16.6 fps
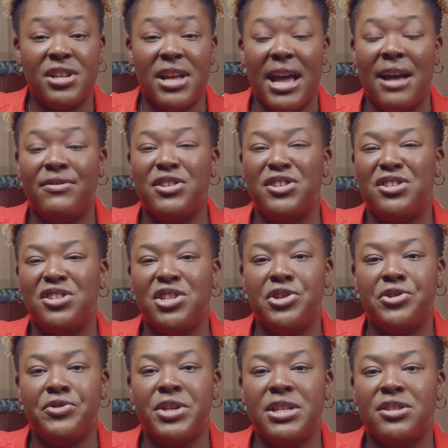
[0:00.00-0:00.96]
I have a
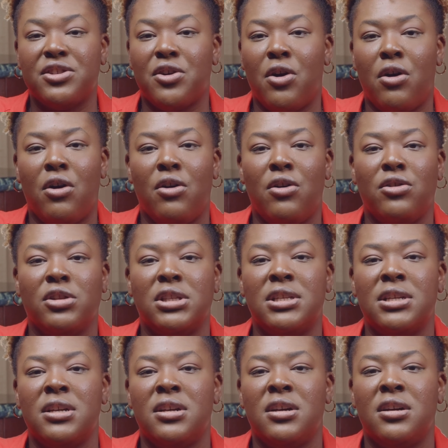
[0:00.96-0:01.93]
series called
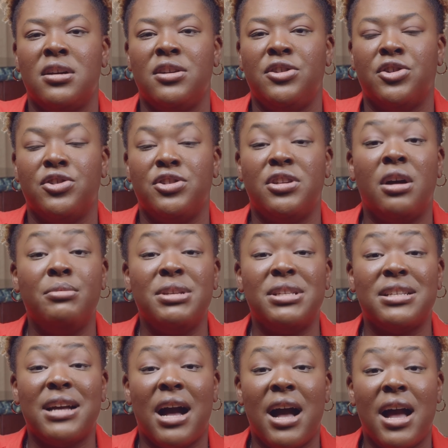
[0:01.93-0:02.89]
Your Dummy's
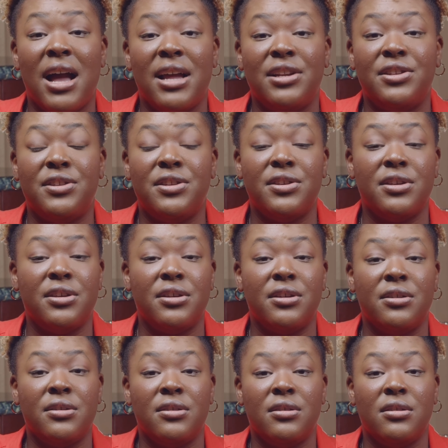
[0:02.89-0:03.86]
Guide
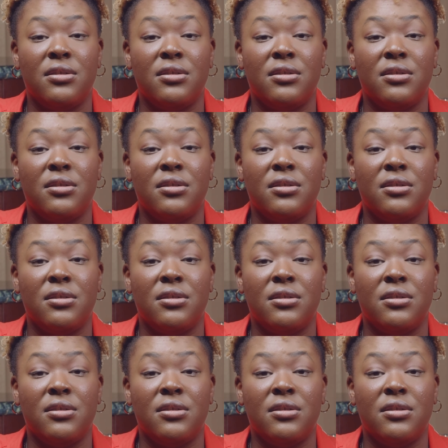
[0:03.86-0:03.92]
to,